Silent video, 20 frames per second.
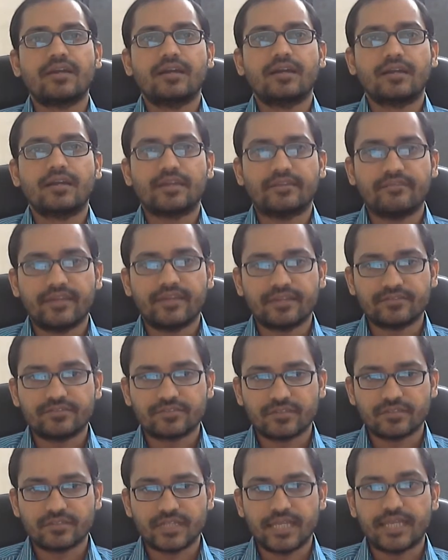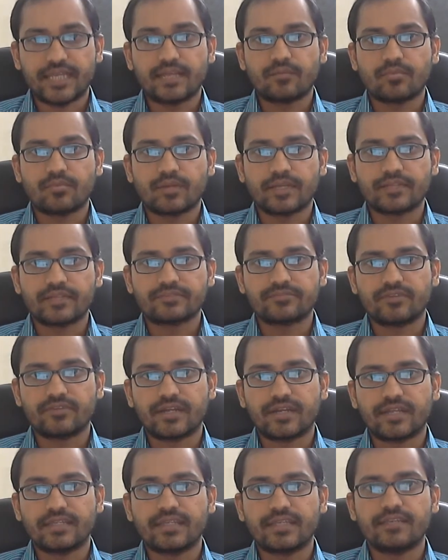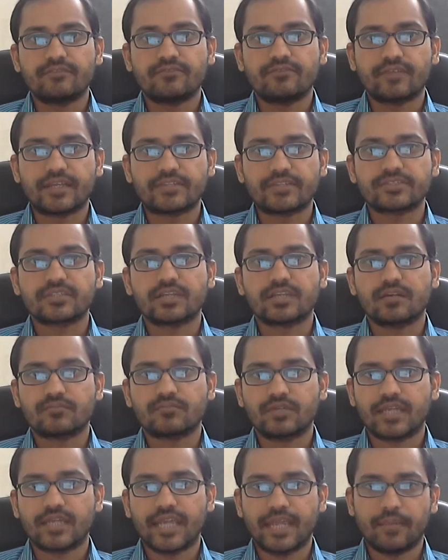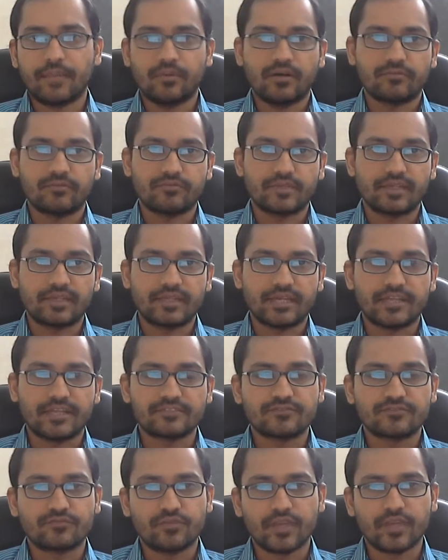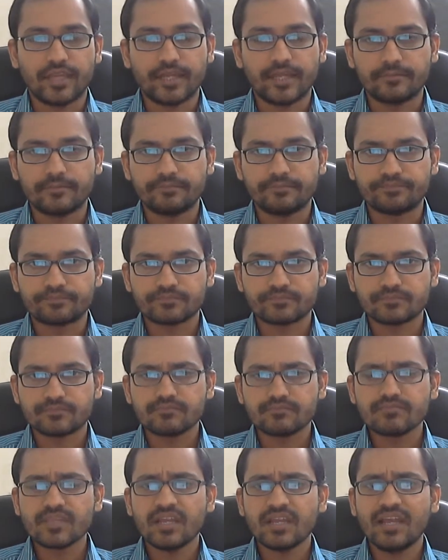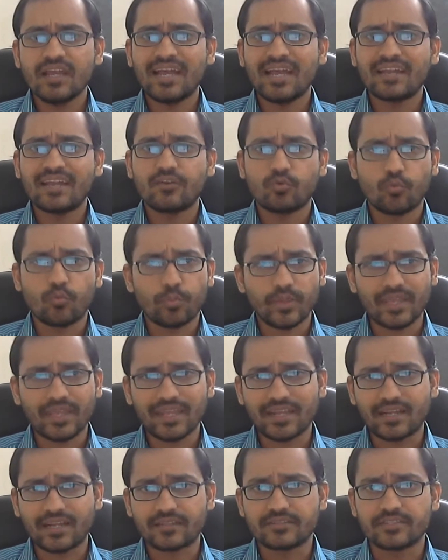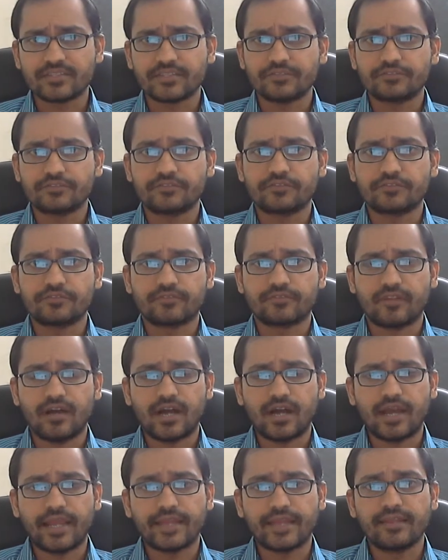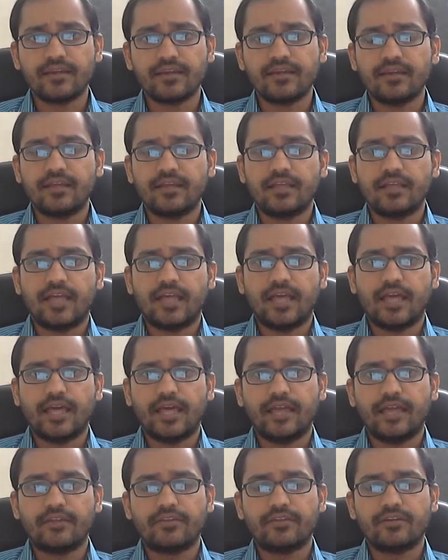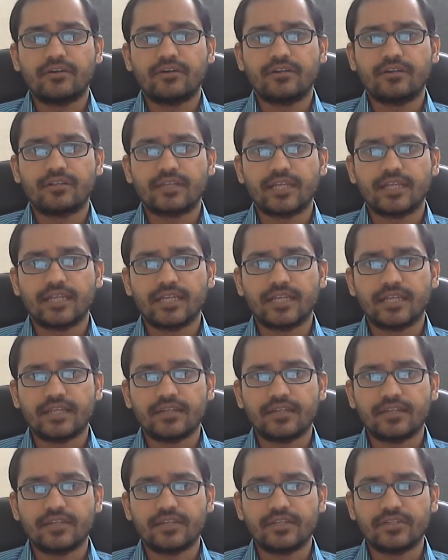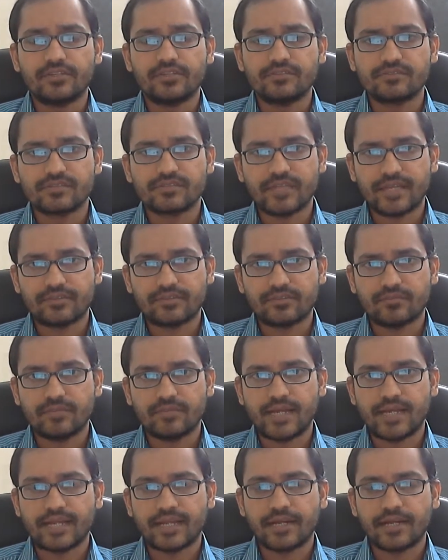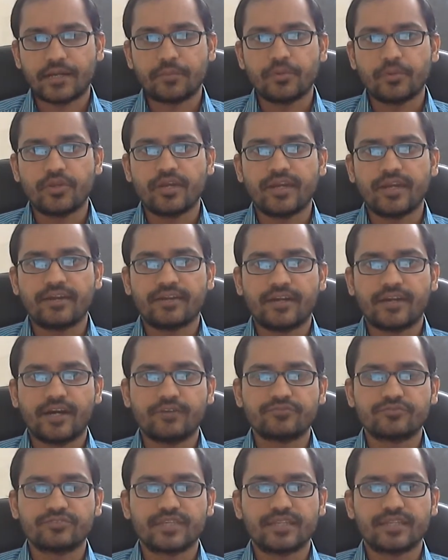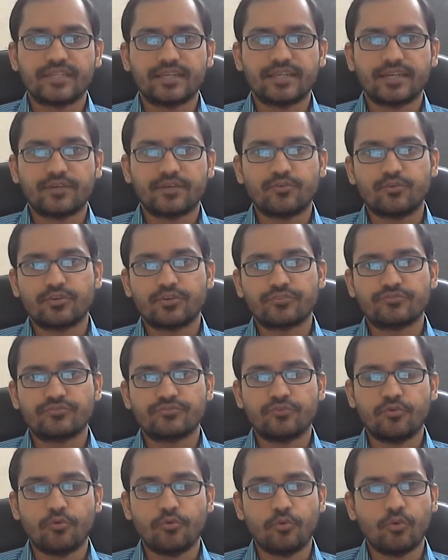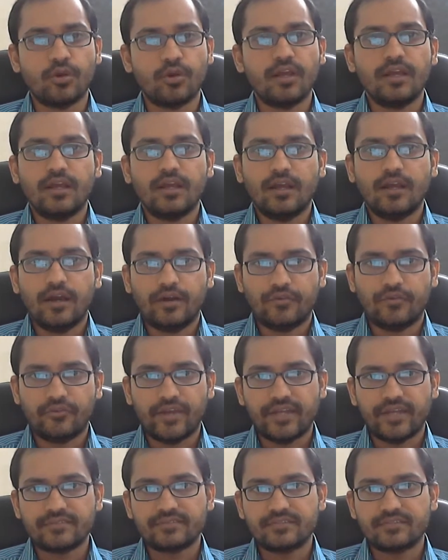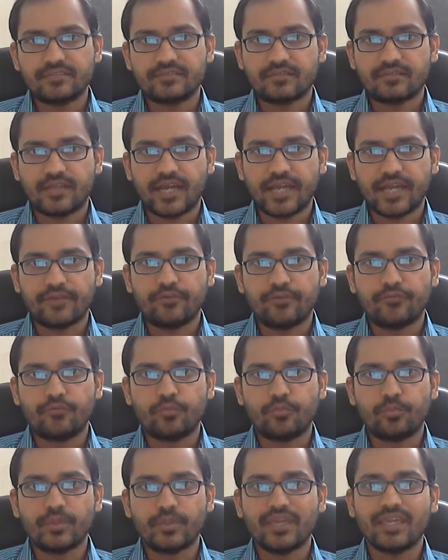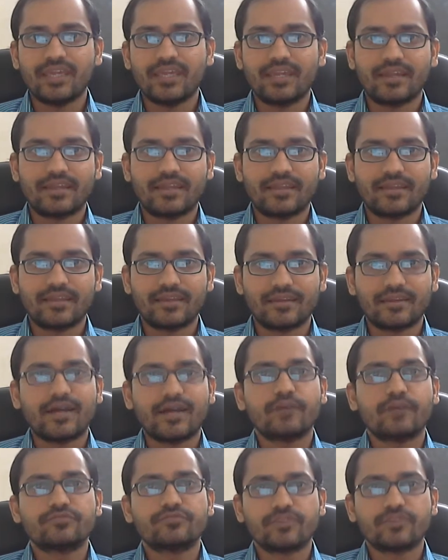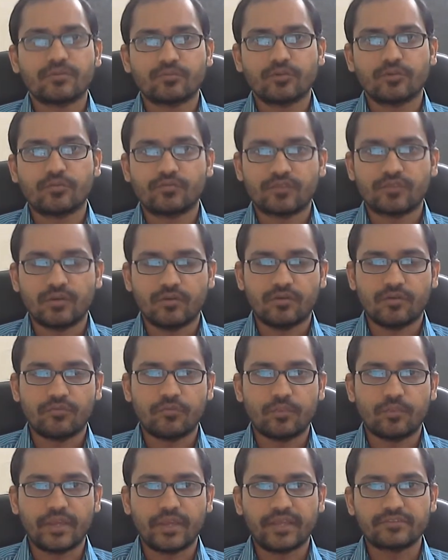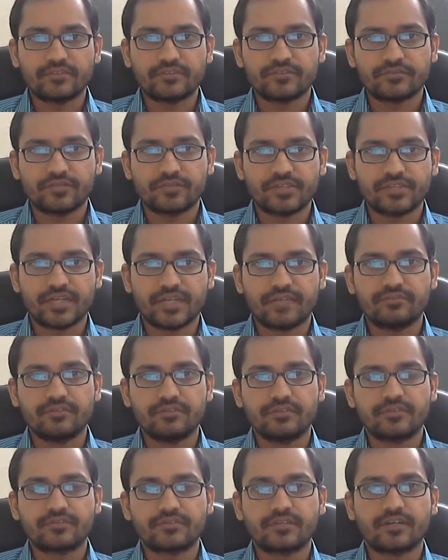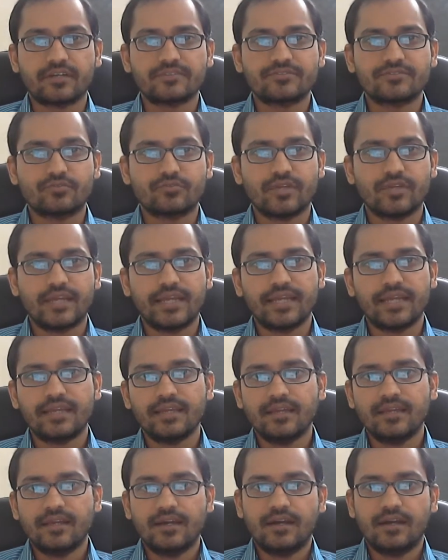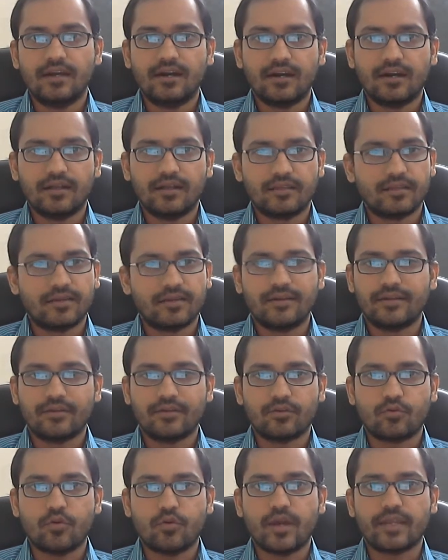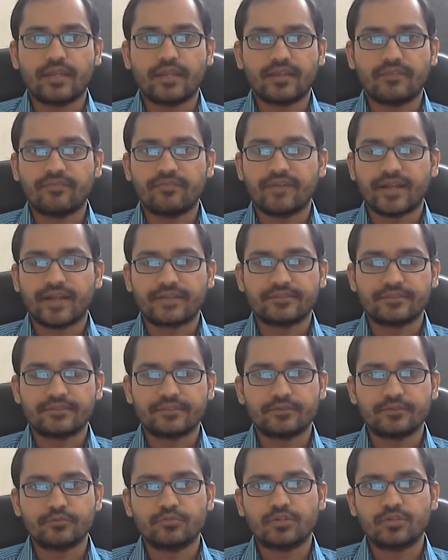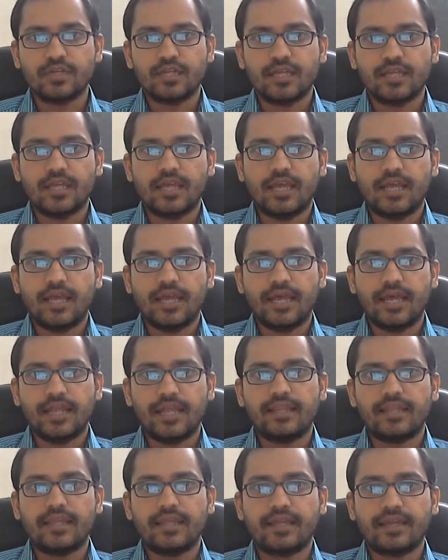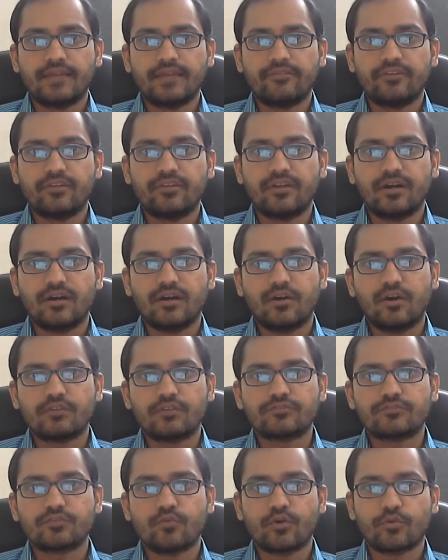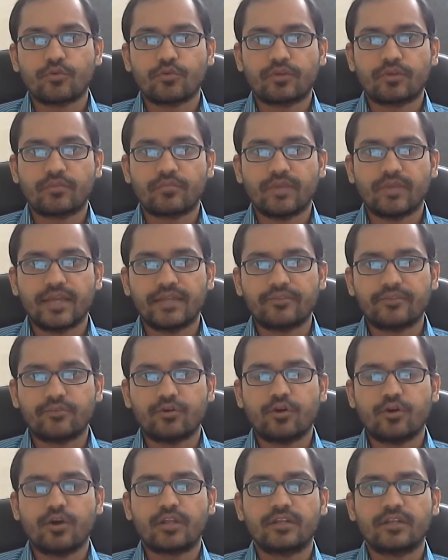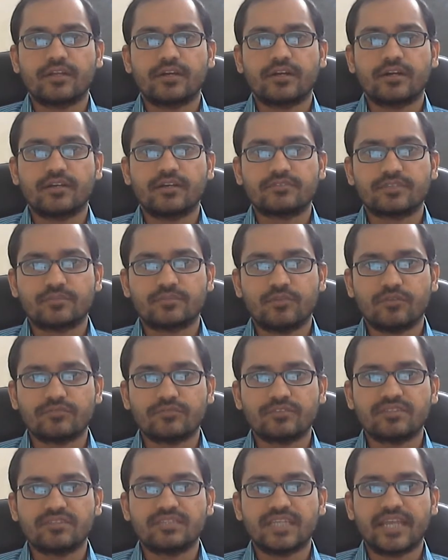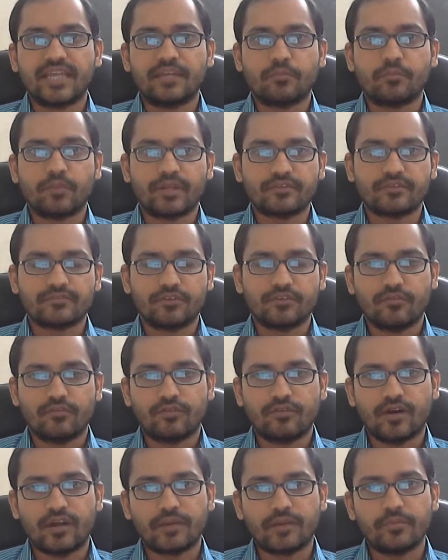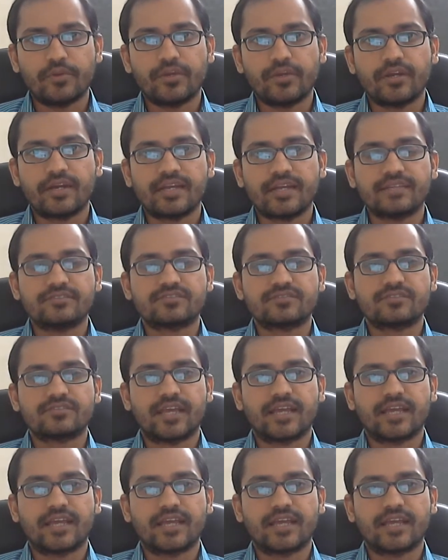events are taking place, right? The inflation number came out in last week and rupee continues to slide. And the Indian Central Bank RBI announced that they are going to arrest the slide of rupee, and they announced some of the measures which I will discuss today. They are, you know, quite ineffective. And then I will also want to comment on some of the statements of RBI's